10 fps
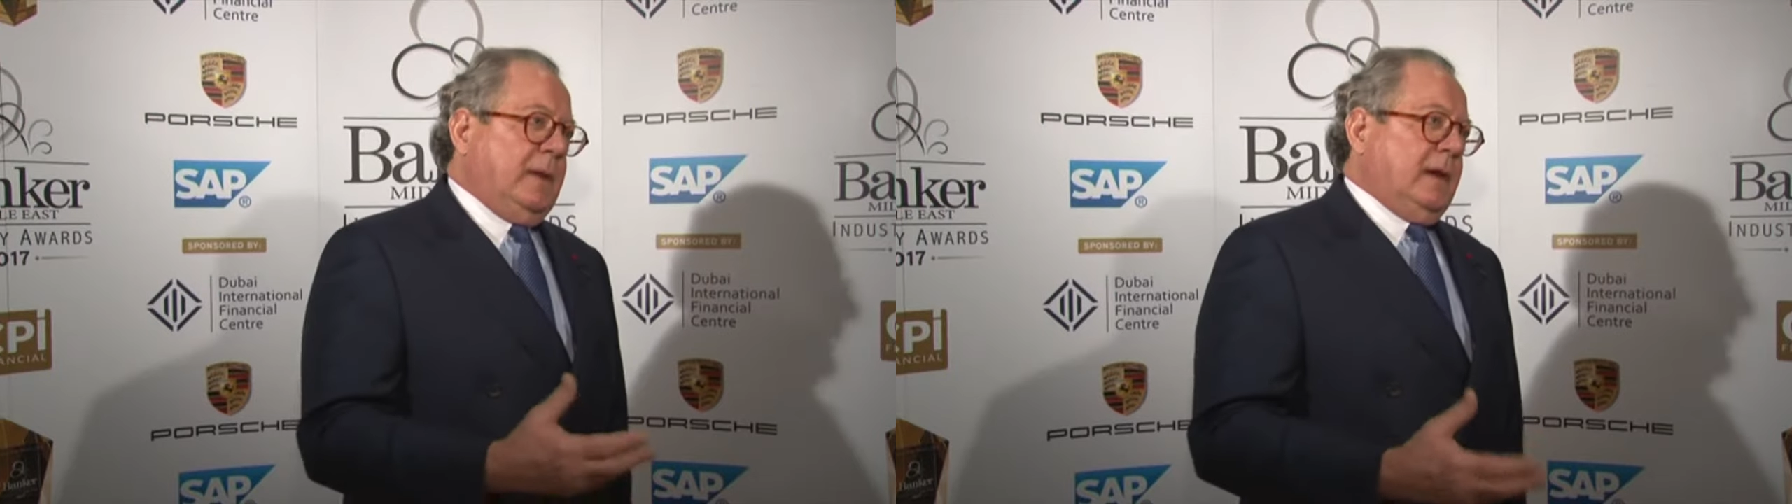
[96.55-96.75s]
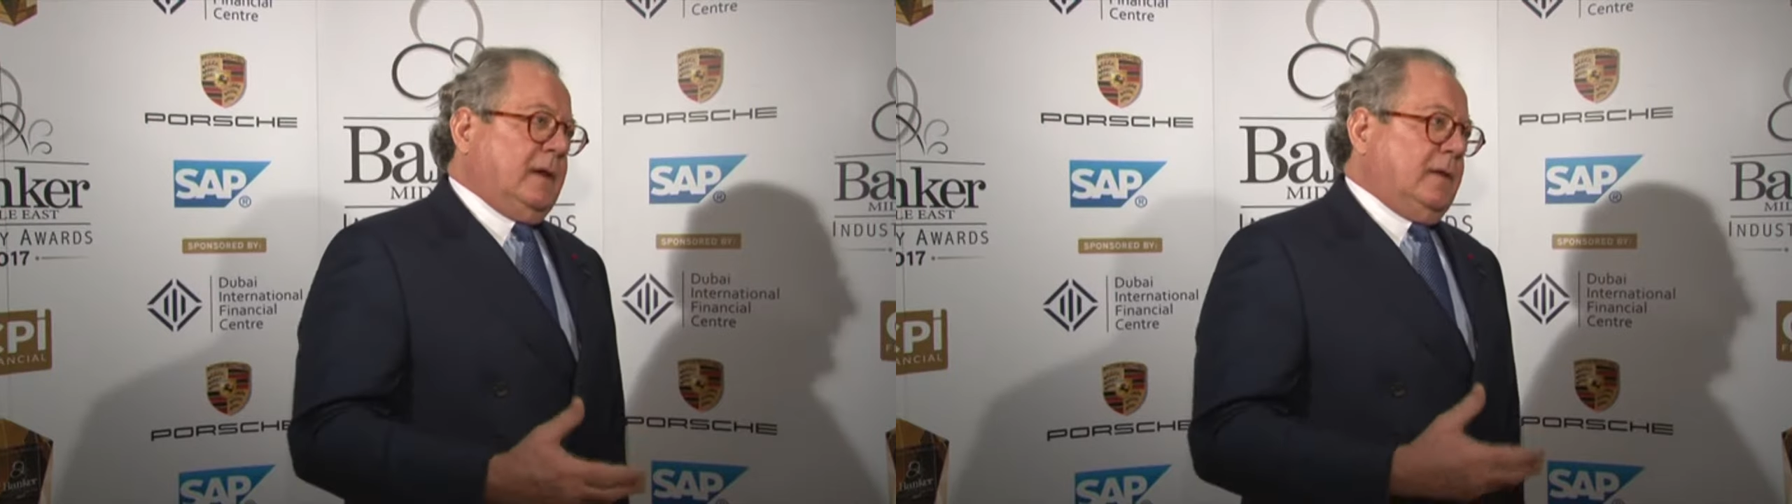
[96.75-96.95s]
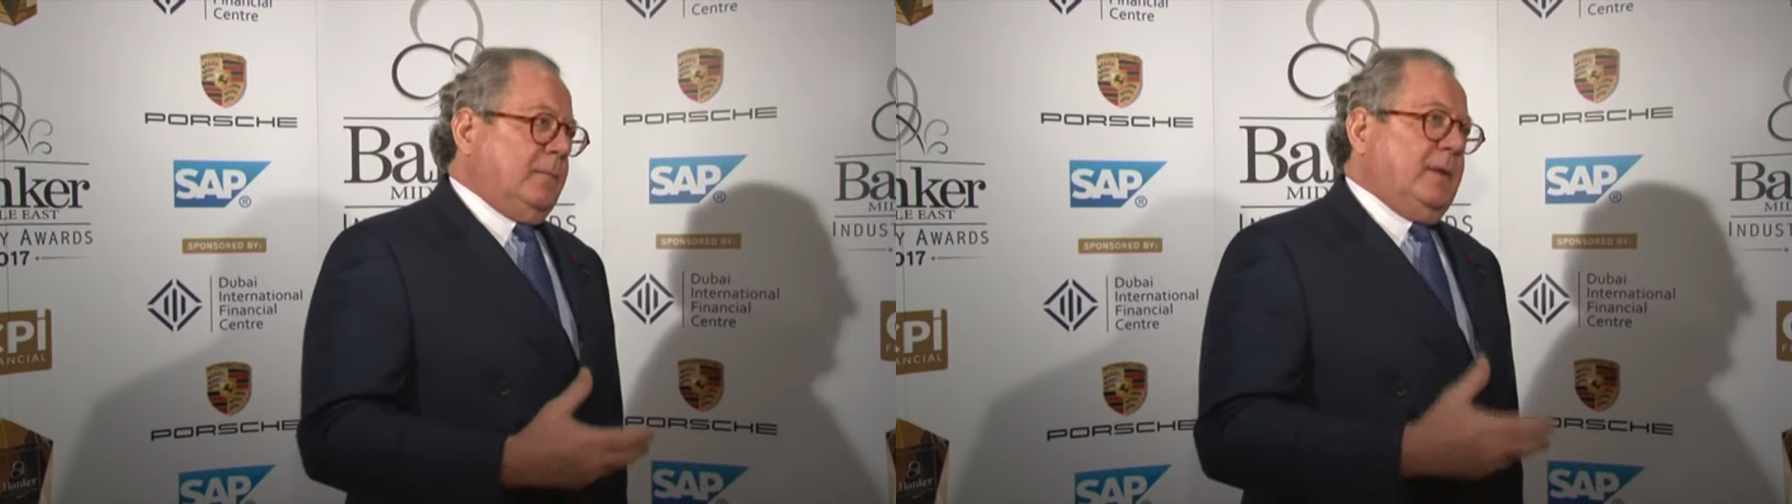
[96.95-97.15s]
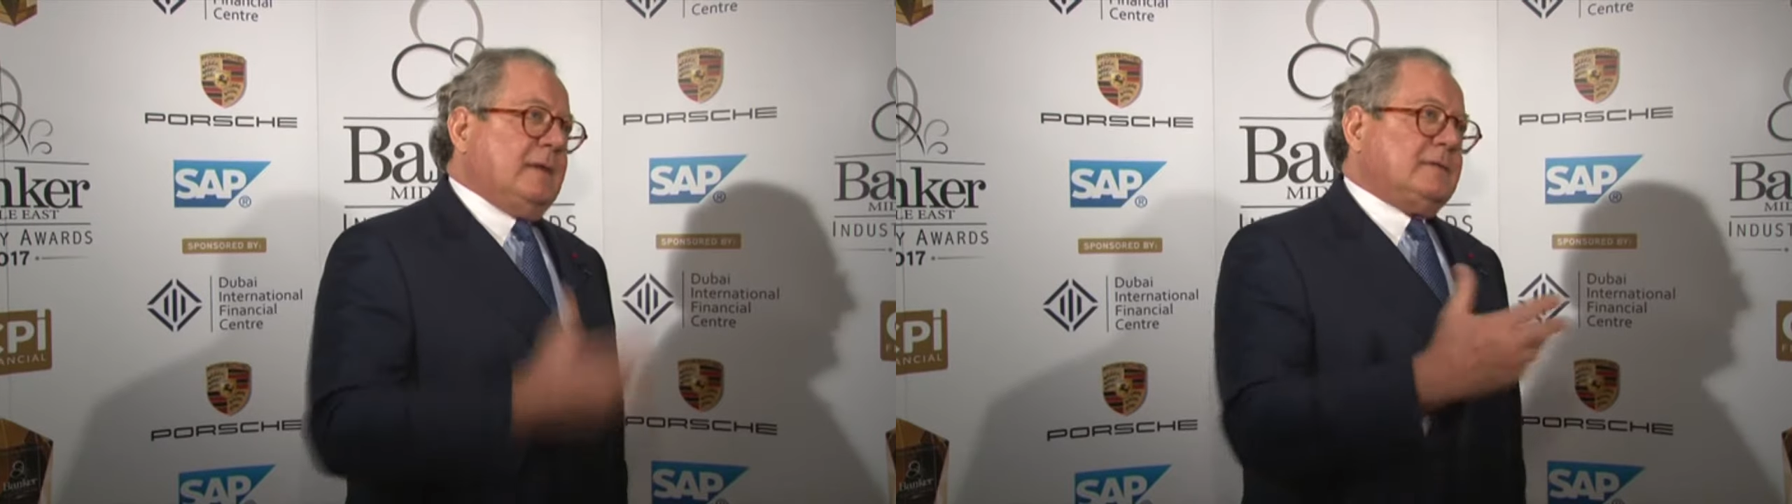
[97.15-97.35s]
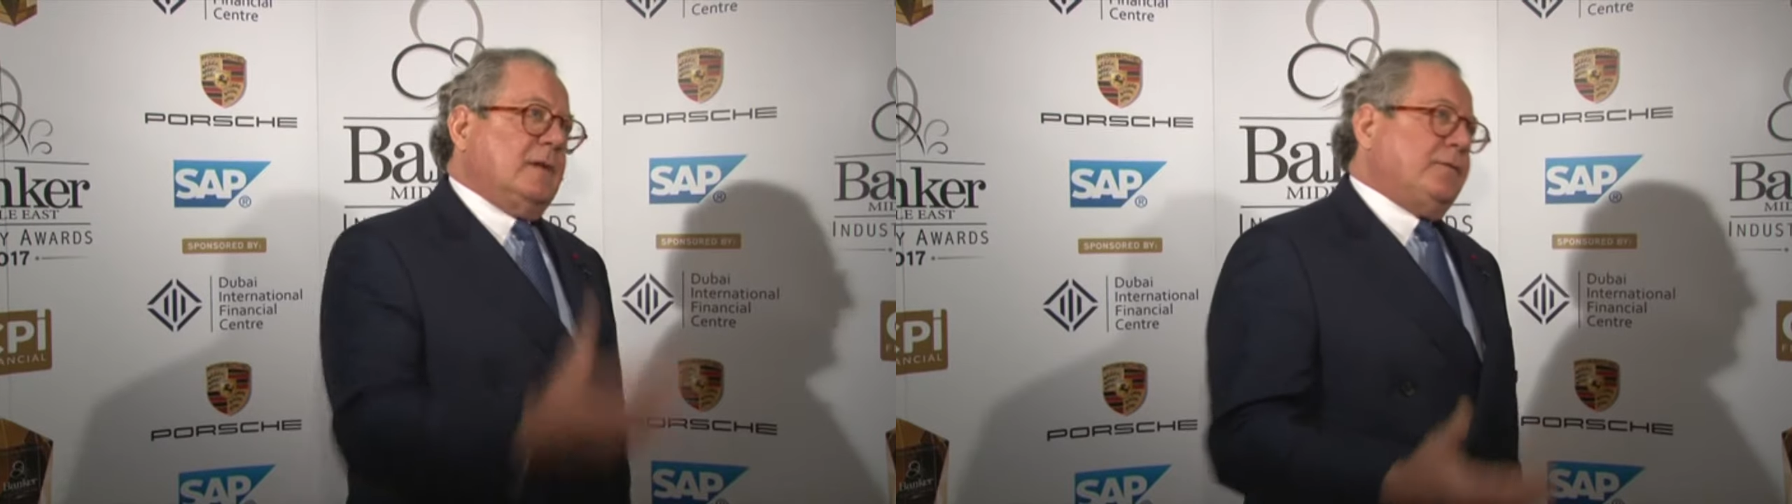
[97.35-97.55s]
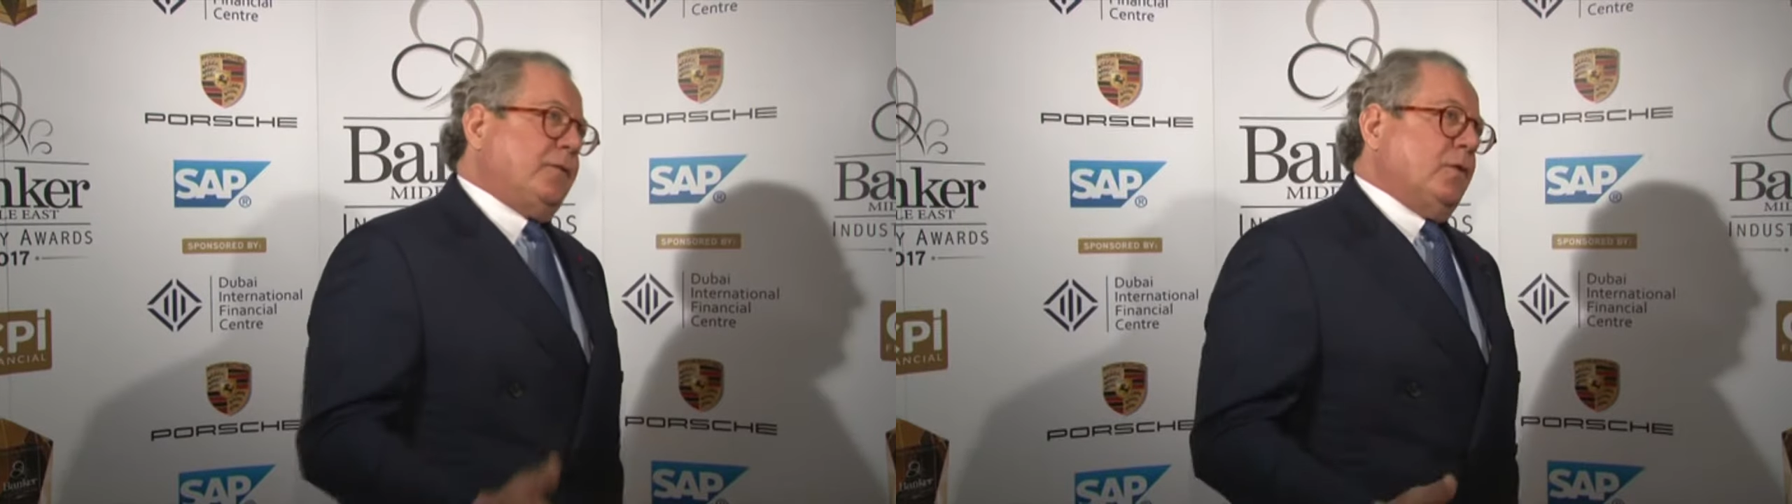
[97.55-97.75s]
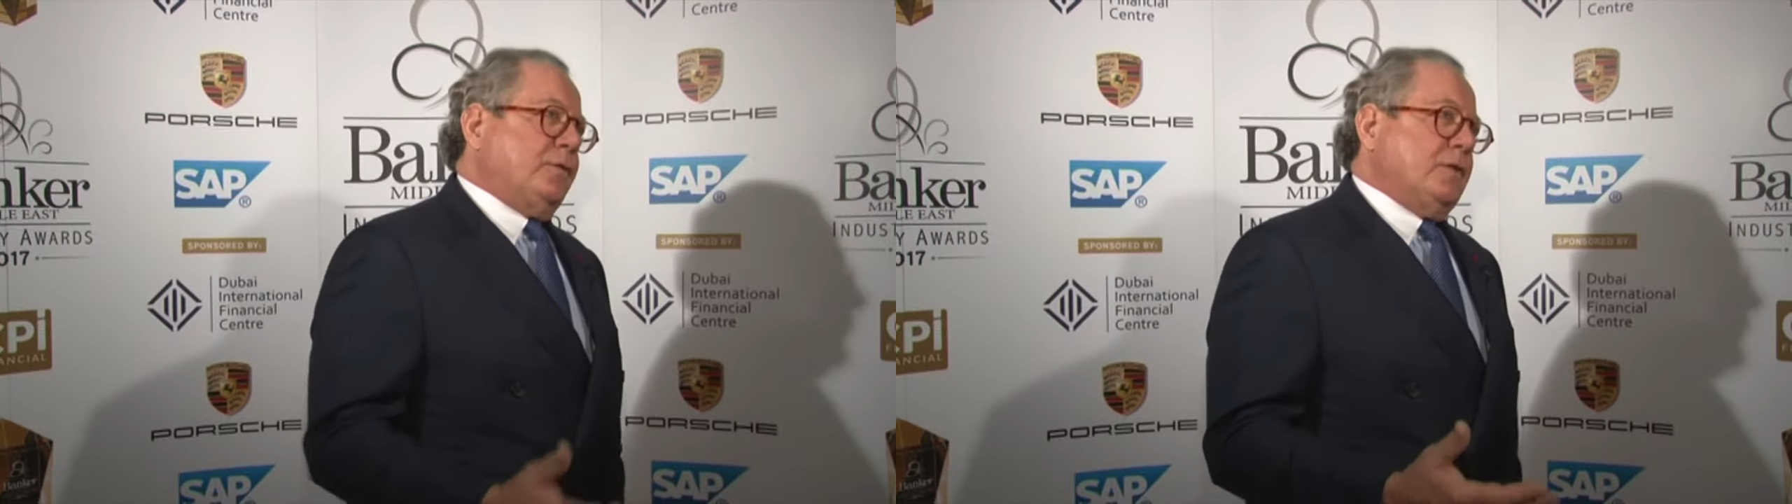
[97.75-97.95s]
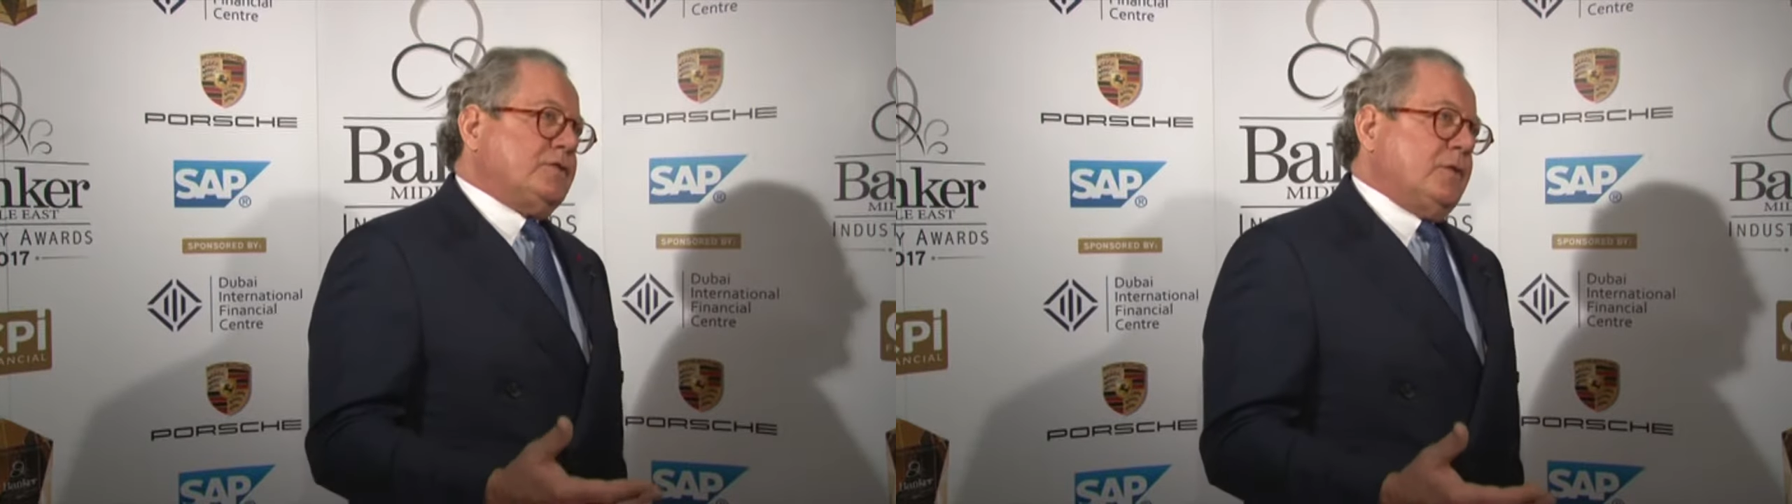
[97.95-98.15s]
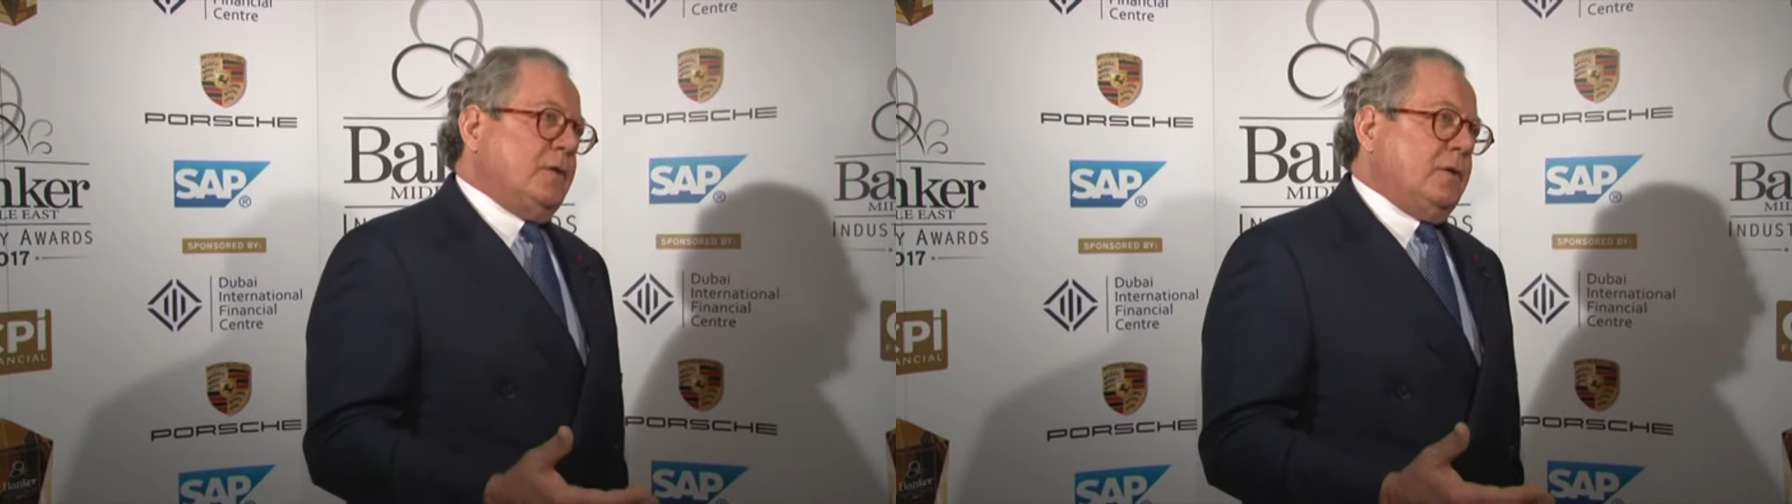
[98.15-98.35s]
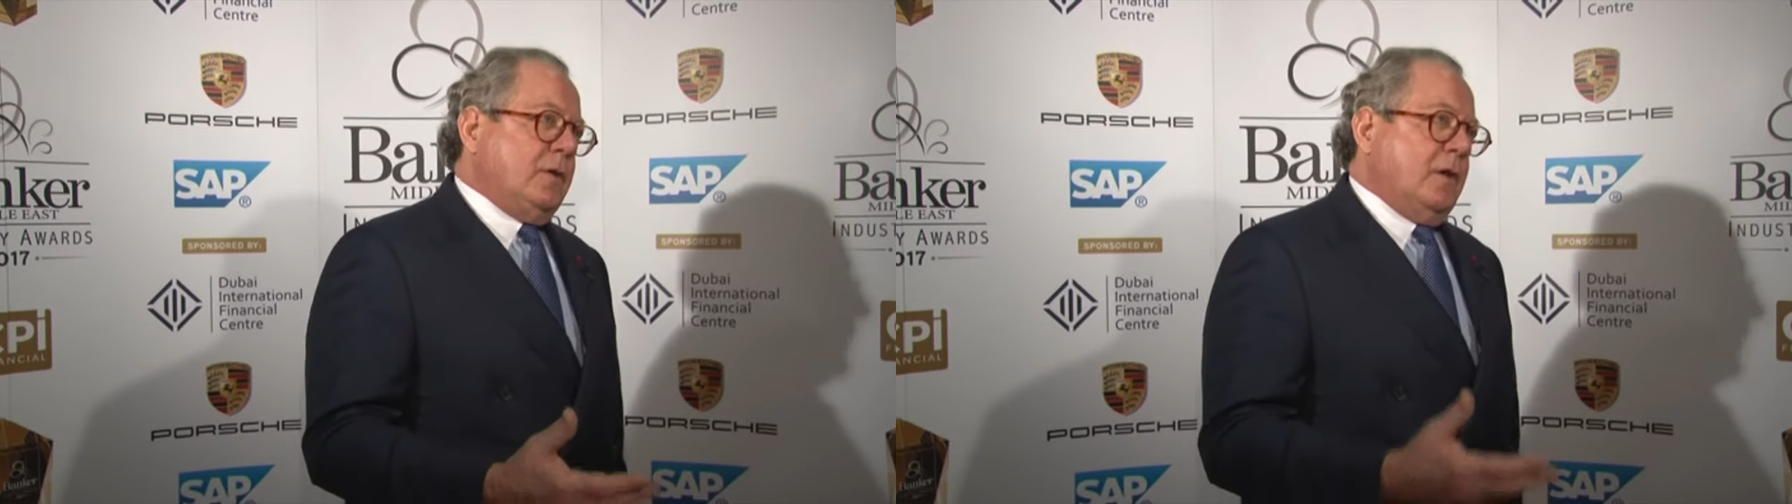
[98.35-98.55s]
make BSF for the future